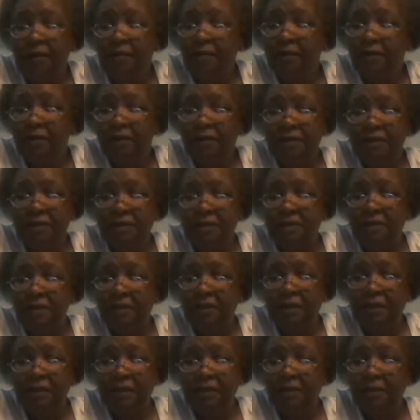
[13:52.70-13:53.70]
think he's
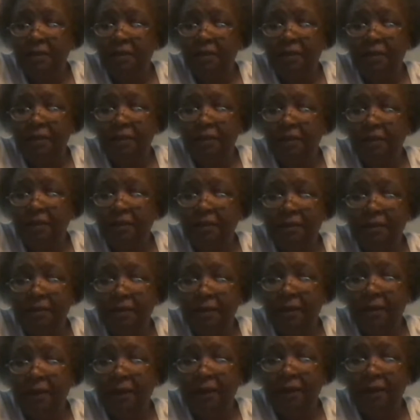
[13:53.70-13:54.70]
done
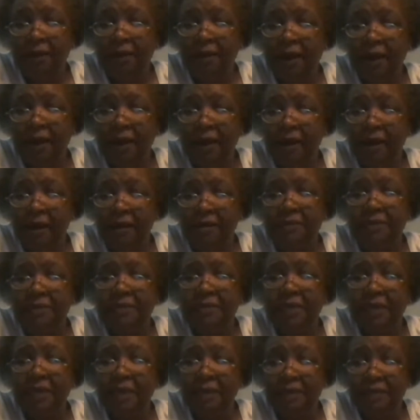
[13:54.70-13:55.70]
an
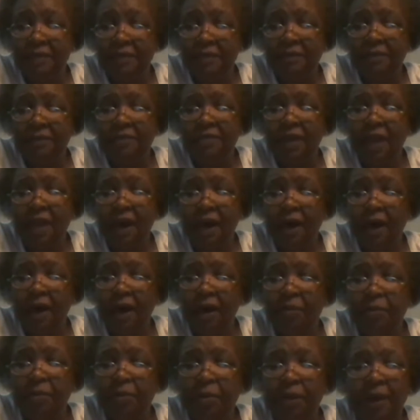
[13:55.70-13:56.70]
outstanding
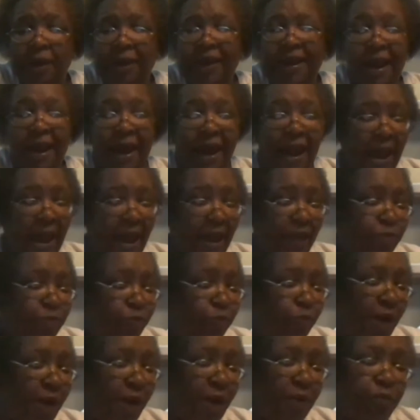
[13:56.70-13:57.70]
job,
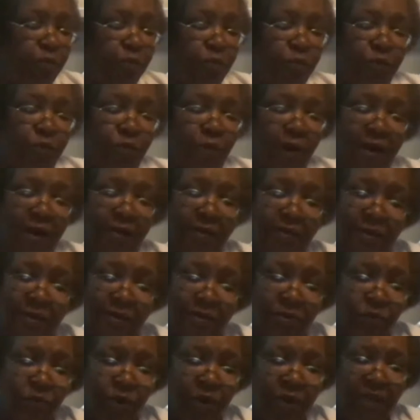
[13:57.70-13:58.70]
and I
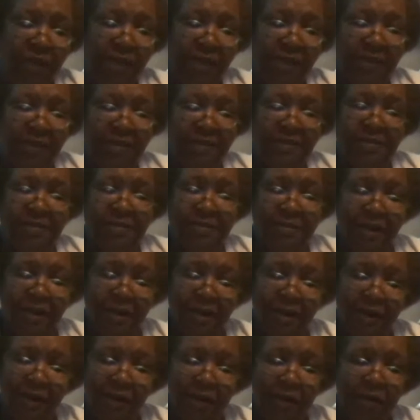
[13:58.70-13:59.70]
think what he has
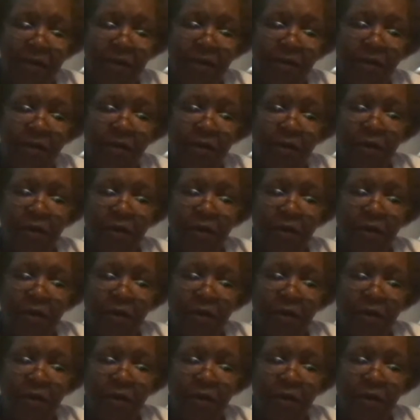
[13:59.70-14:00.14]
done